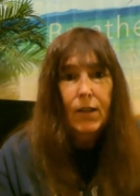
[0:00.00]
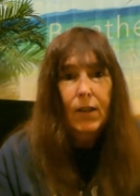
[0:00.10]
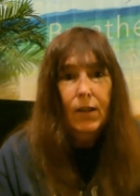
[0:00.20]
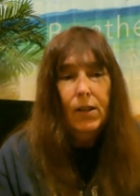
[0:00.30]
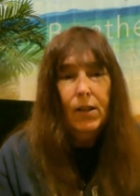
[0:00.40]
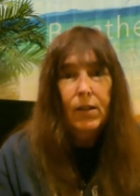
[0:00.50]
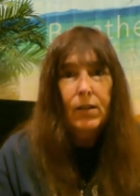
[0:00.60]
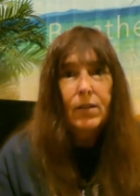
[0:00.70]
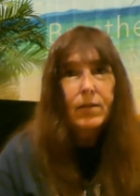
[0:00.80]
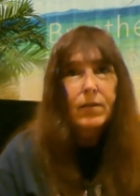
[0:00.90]
inland
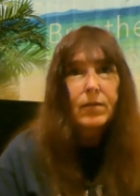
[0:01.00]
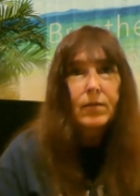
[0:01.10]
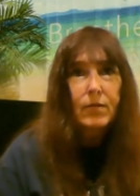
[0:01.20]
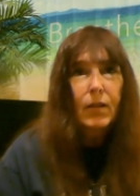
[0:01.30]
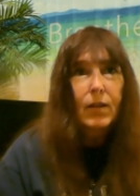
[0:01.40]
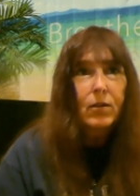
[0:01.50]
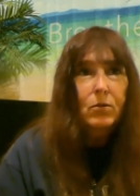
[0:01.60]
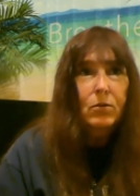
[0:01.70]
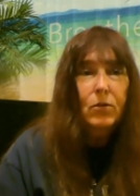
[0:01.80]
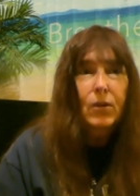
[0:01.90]
and
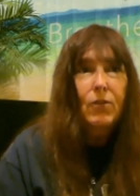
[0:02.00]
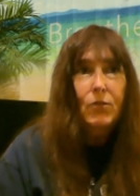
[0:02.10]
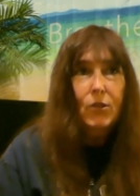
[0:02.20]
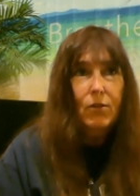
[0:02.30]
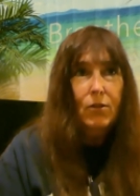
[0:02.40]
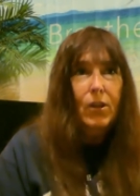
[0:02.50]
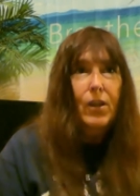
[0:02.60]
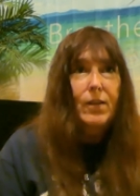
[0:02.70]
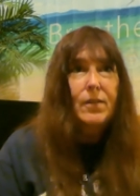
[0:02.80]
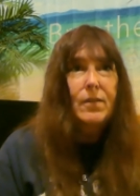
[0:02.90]
you don't even really
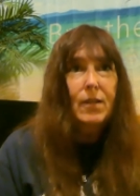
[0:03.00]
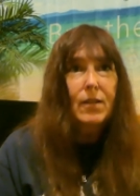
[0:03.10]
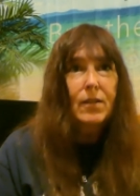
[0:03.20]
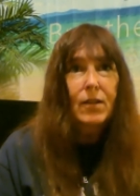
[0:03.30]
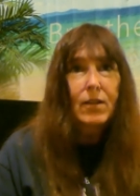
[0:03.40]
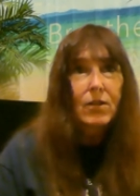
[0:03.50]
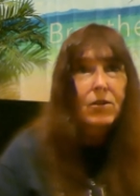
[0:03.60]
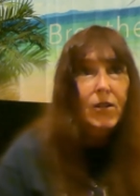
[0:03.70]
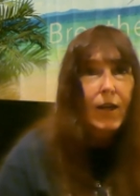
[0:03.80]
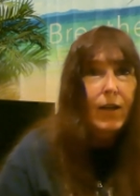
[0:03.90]
realize that it's going to
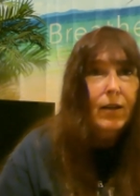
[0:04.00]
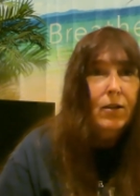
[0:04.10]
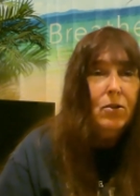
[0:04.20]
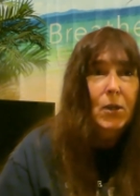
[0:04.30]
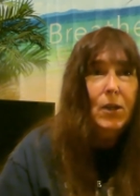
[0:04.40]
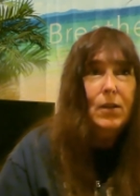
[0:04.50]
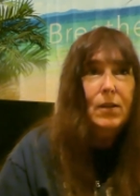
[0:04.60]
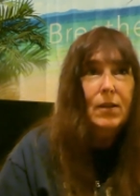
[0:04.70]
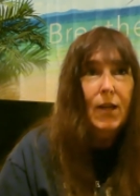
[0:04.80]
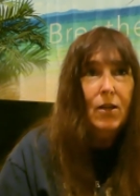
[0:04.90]
do that and you might
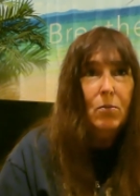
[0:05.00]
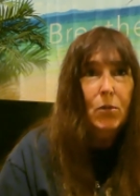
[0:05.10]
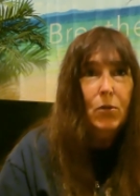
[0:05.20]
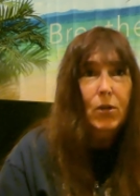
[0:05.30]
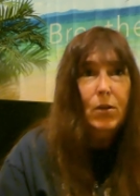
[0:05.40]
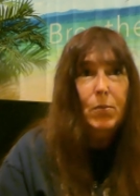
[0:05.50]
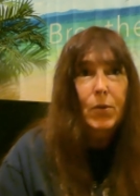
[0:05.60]
tie your boat up